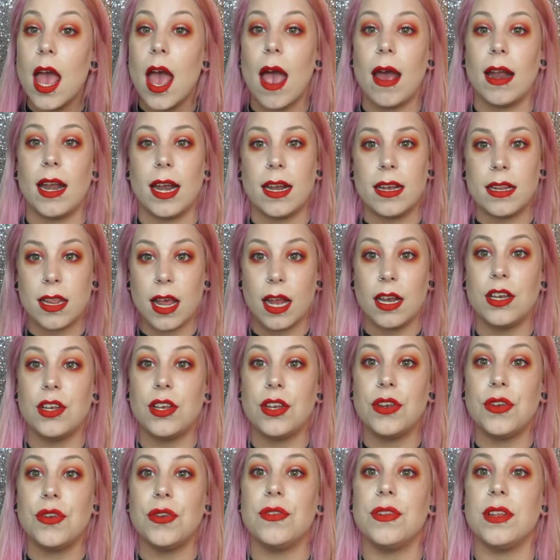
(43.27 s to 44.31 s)
and I decided
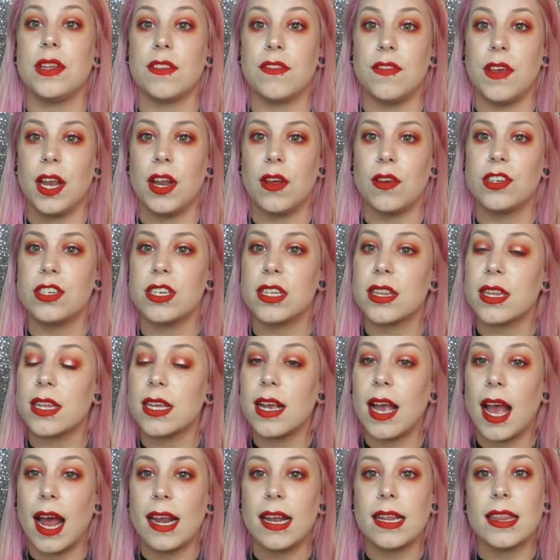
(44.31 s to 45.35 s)
to do this video just
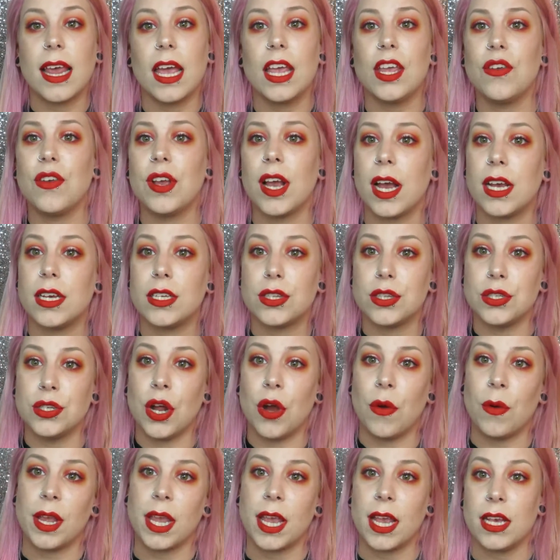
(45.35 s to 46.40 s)
to kind of let you guys
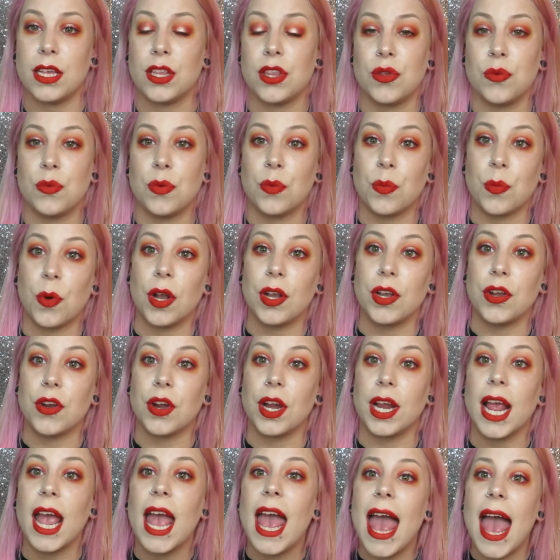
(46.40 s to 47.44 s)
know, in case you were
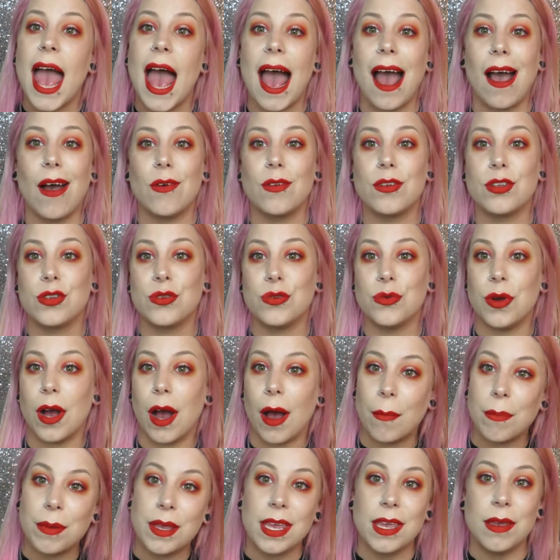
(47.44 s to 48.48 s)
wondering, how to
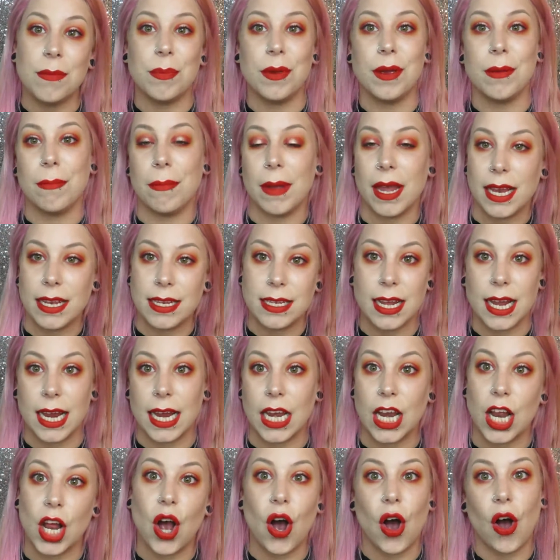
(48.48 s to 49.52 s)
upkeep it,
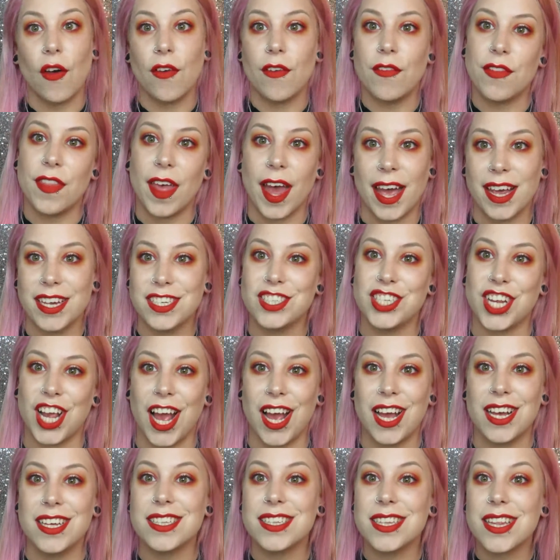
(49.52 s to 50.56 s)
maintain it, all of that
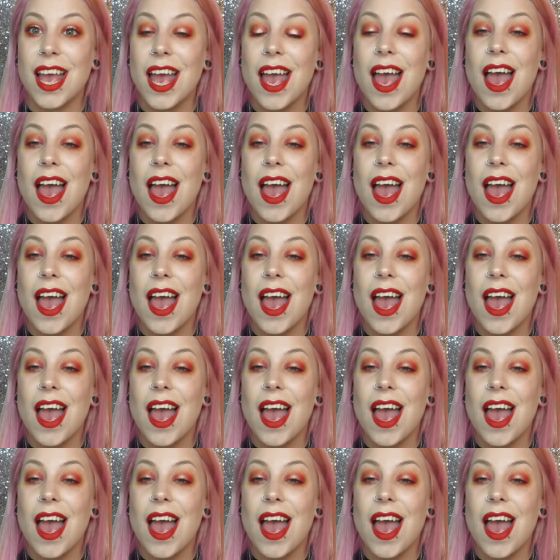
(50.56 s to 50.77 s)
jazz.